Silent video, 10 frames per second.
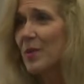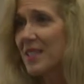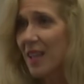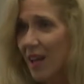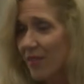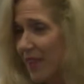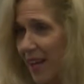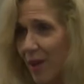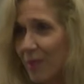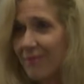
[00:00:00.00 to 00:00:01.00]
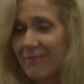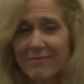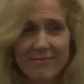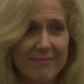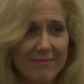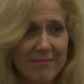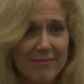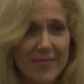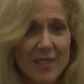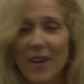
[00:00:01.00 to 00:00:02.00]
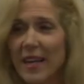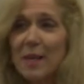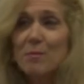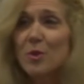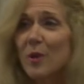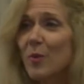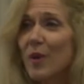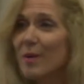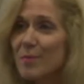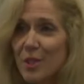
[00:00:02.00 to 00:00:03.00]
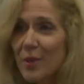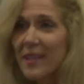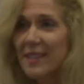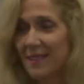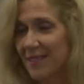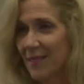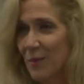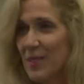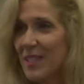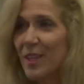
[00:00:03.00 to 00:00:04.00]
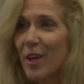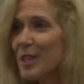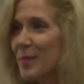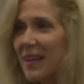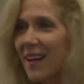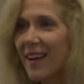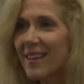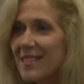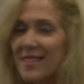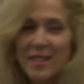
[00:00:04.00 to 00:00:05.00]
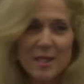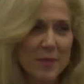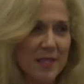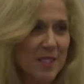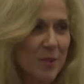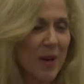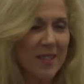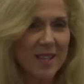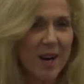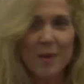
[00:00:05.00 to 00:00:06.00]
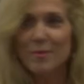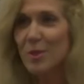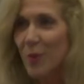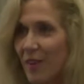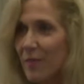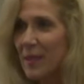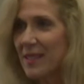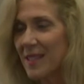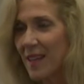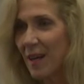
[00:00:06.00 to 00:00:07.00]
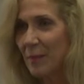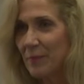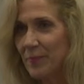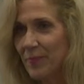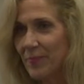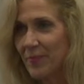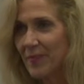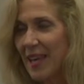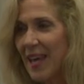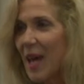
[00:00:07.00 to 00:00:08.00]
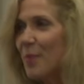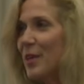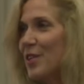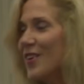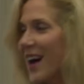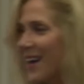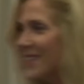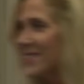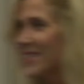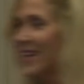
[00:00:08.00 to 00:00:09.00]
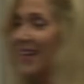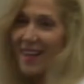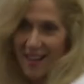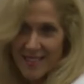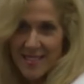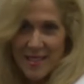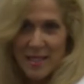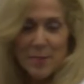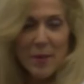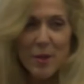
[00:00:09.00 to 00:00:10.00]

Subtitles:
is life now? If I keep doing what I'm doing, what's it going to be like in 6 months' time, 12 months' time? And when you ask and answer these big